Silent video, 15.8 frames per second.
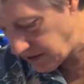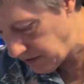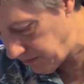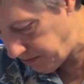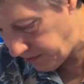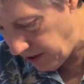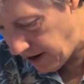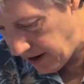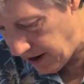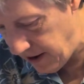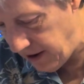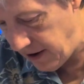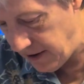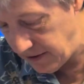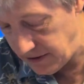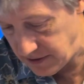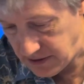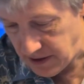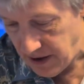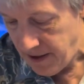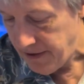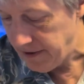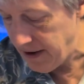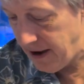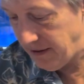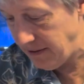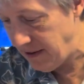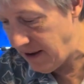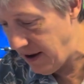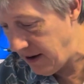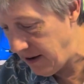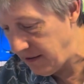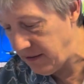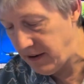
imply, and is not lying,